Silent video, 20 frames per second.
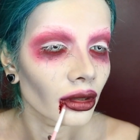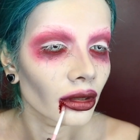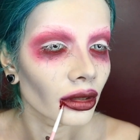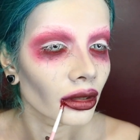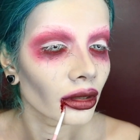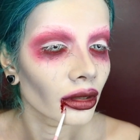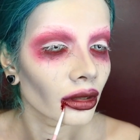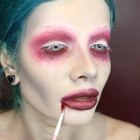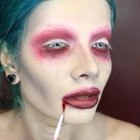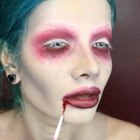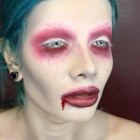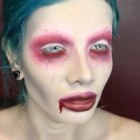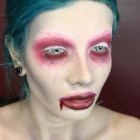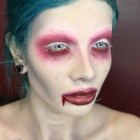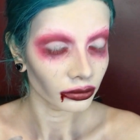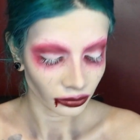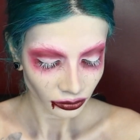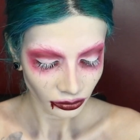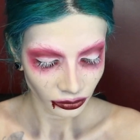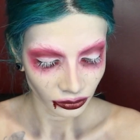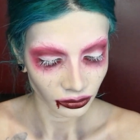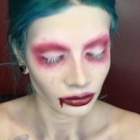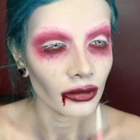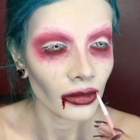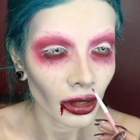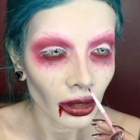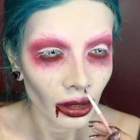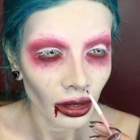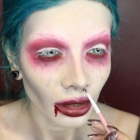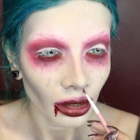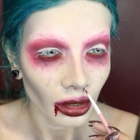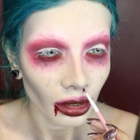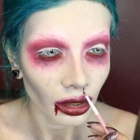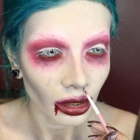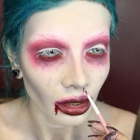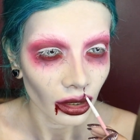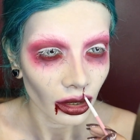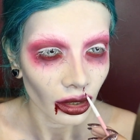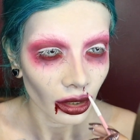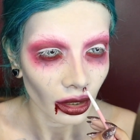fake blood and I'm just
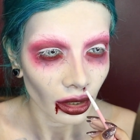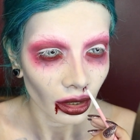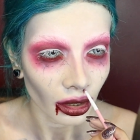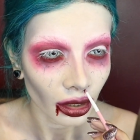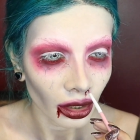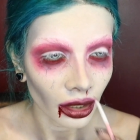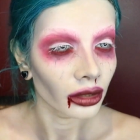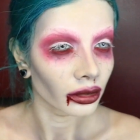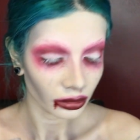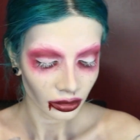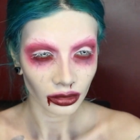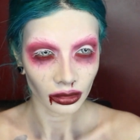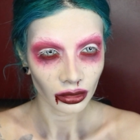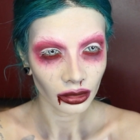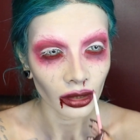applying that